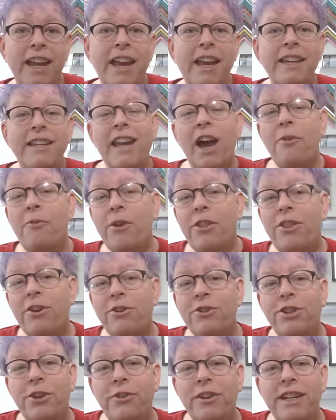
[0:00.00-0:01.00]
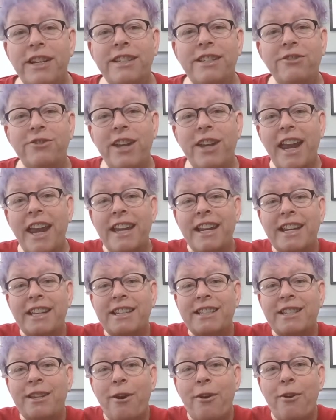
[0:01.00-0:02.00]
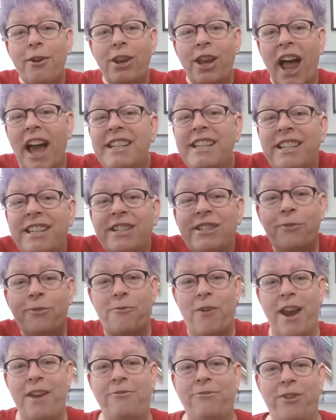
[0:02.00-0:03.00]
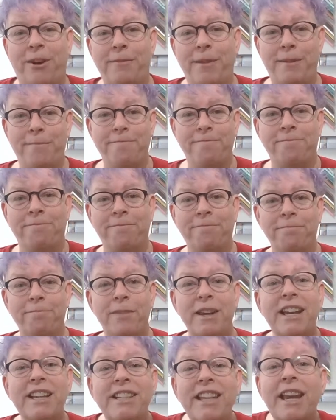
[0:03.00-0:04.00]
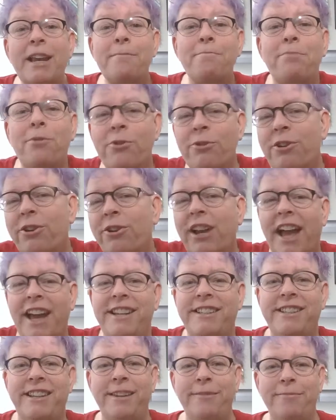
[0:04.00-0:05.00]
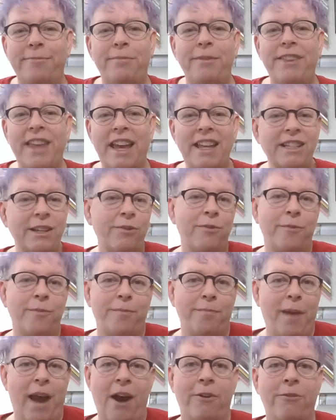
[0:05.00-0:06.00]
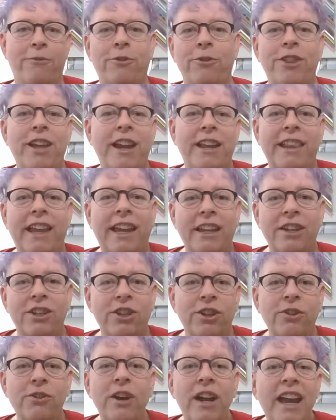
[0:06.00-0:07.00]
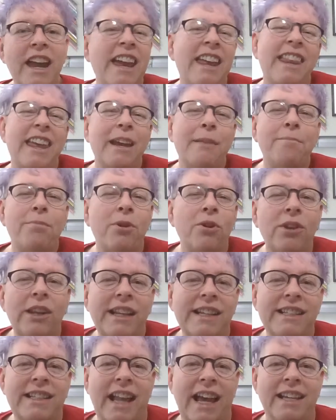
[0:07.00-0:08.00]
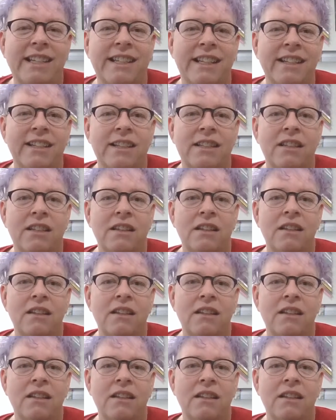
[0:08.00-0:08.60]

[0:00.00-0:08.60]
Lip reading: Now what they're doing is they're taking his license away from him because they can pull their license. That's a powerful thing they can do. They can pull his license